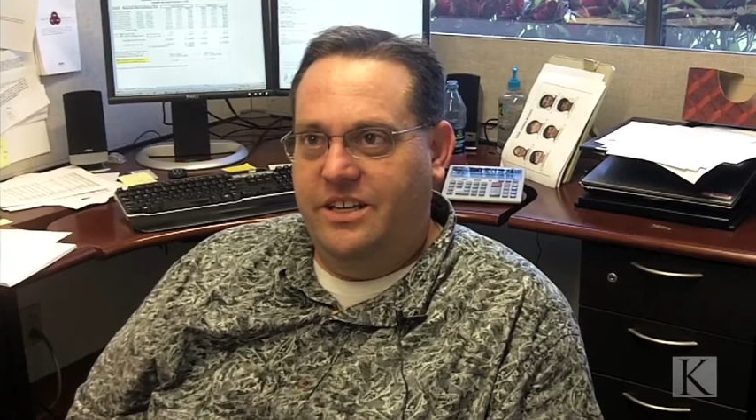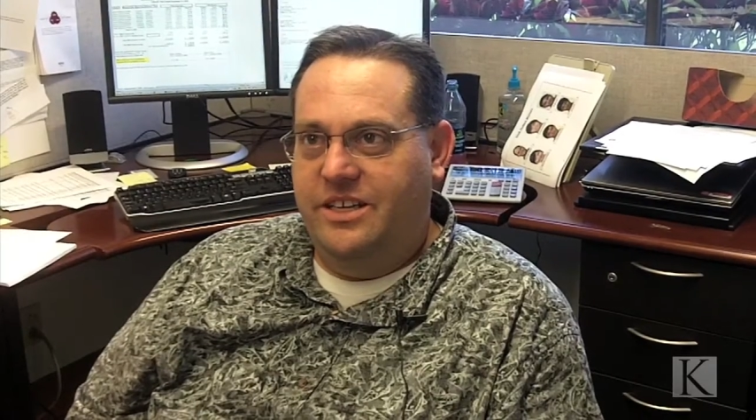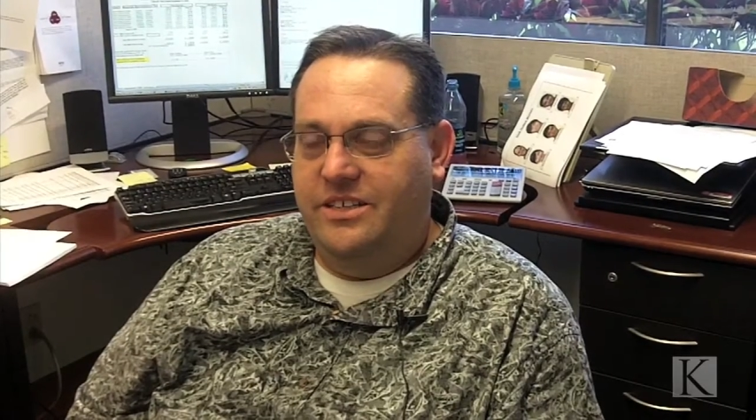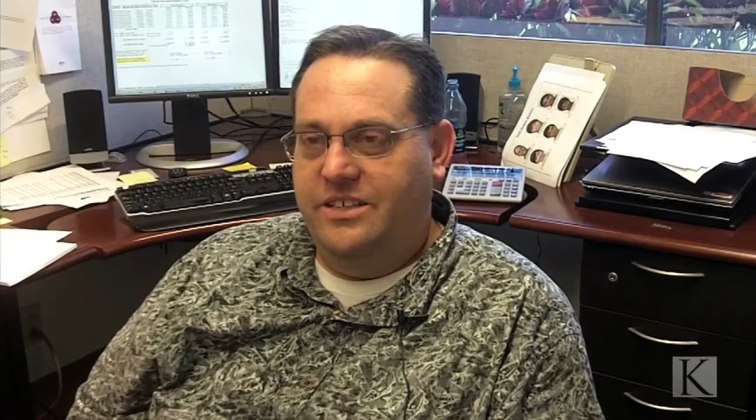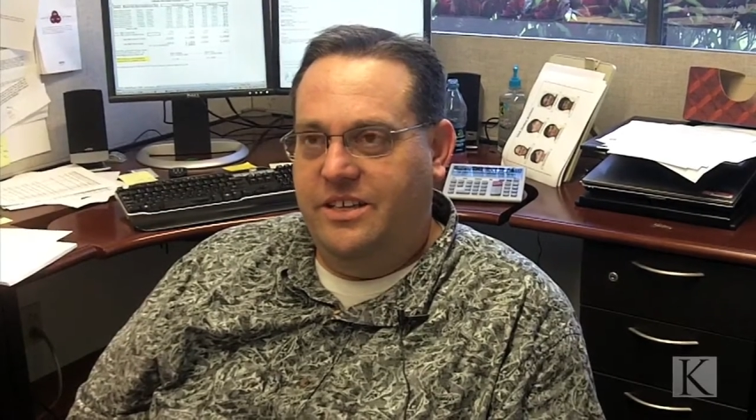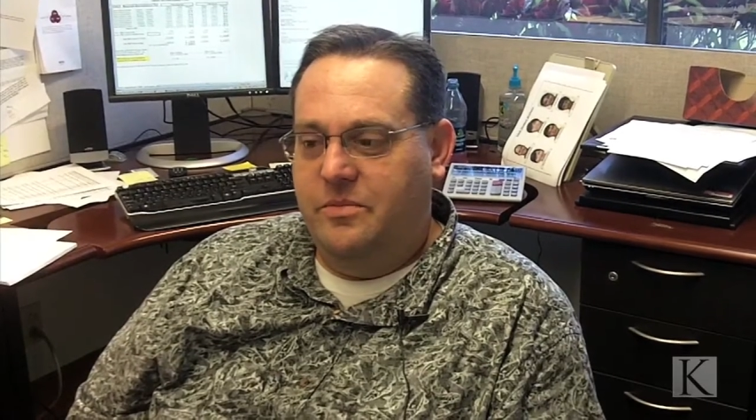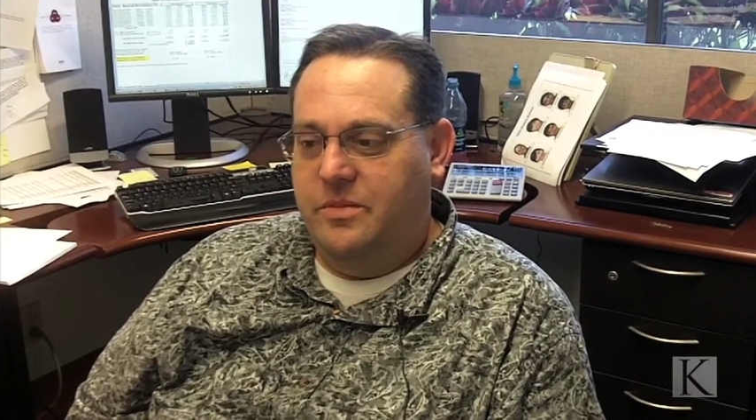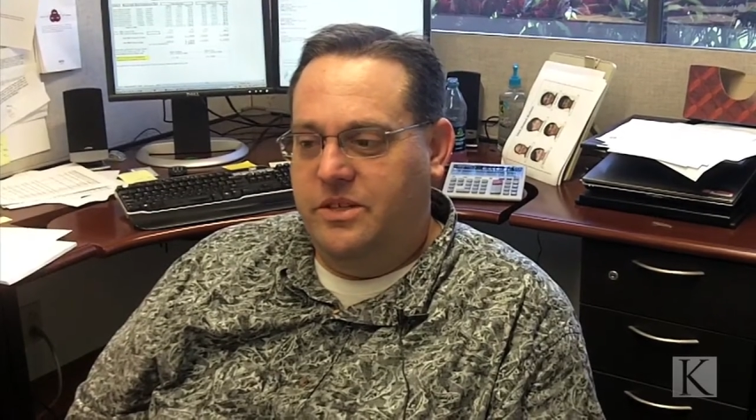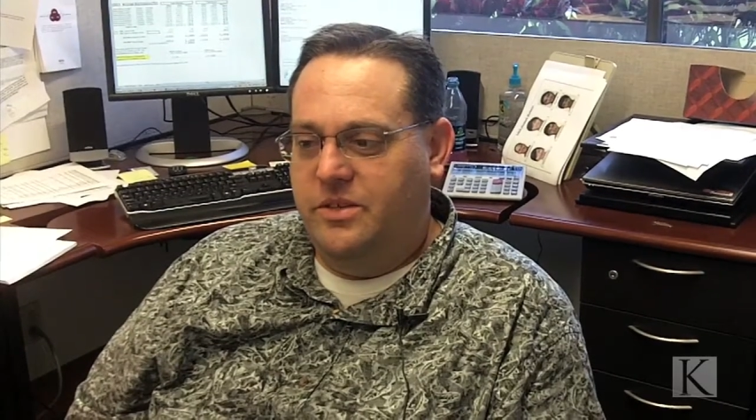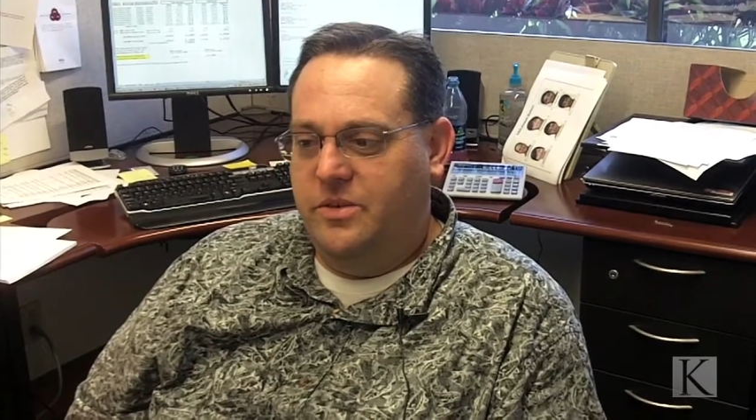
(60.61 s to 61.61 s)
Teach them
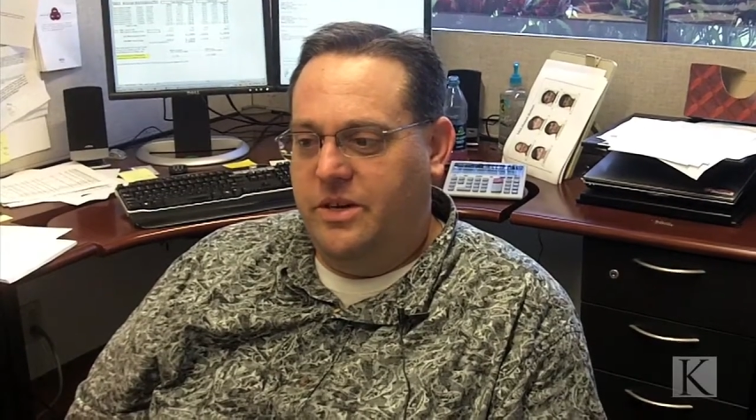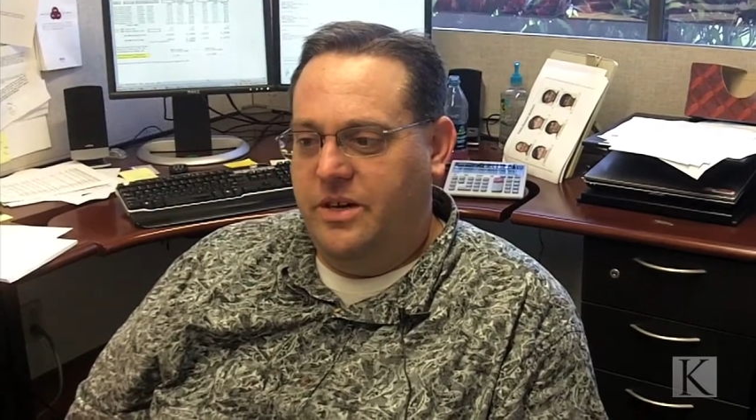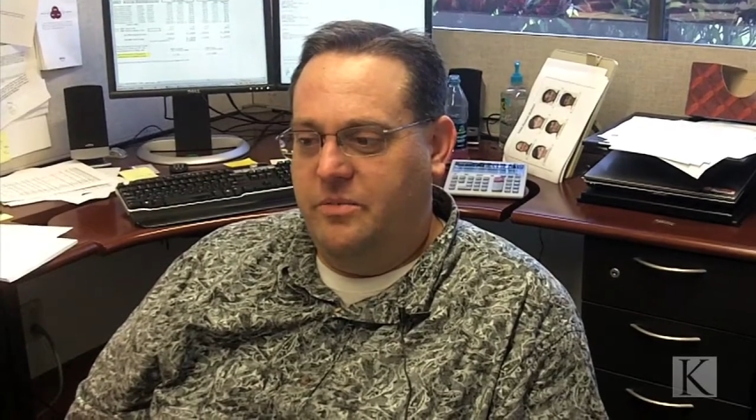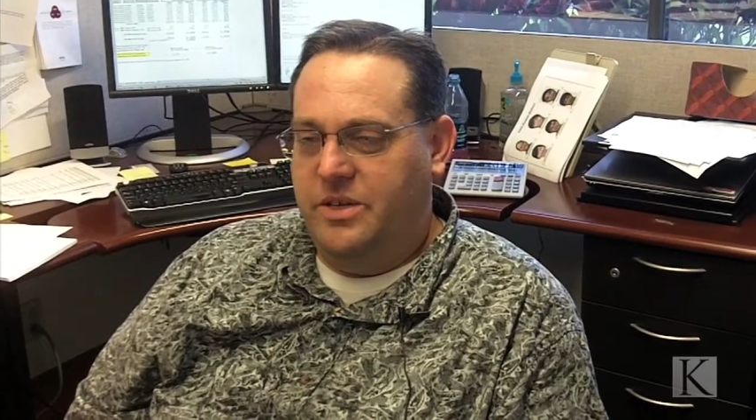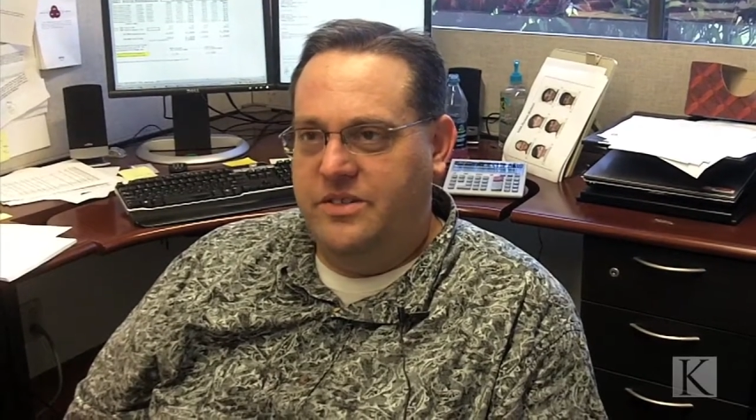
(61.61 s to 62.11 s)
to be